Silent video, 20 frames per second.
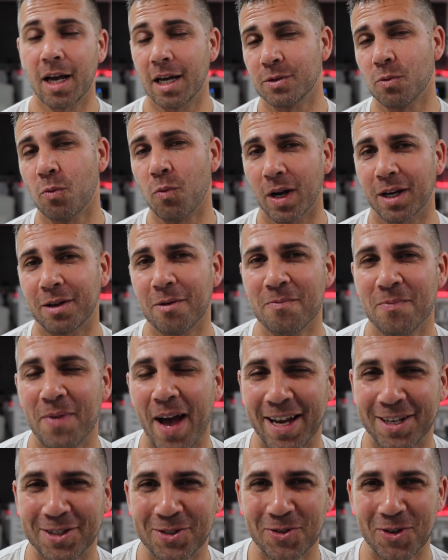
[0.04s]
guys and welcome
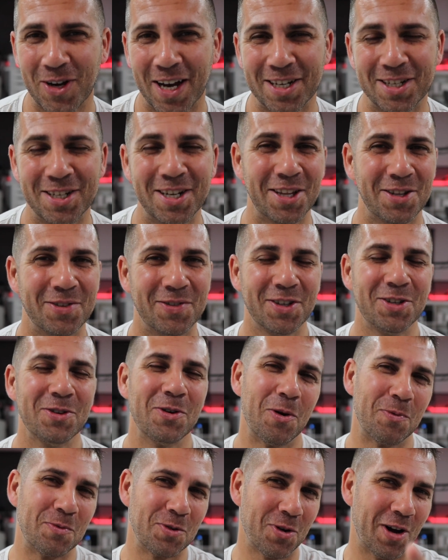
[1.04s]
back to another video,
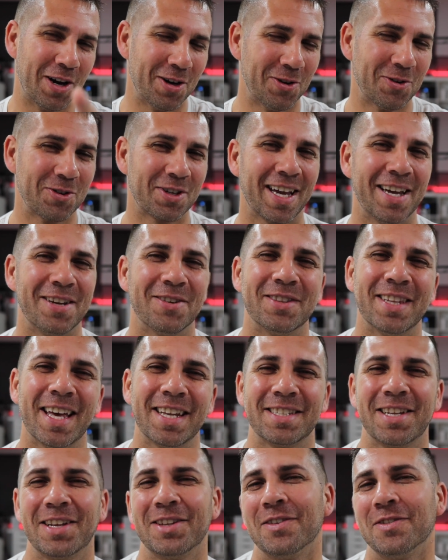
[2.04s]
hope you are okay on
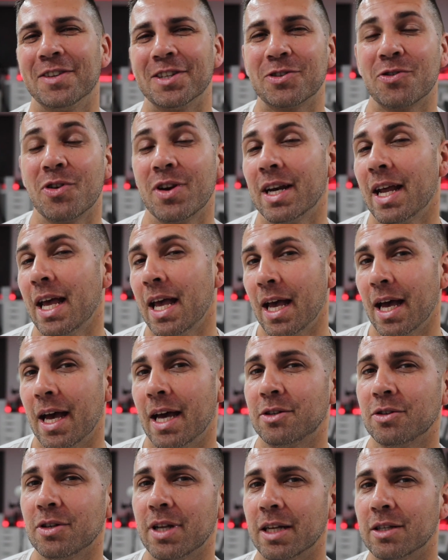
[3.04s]
that side of the screen
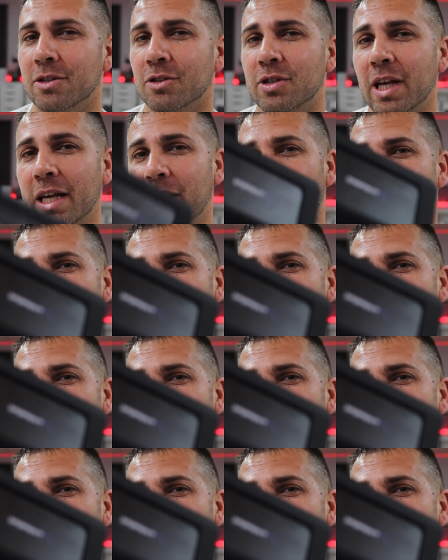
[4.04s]
and today to take a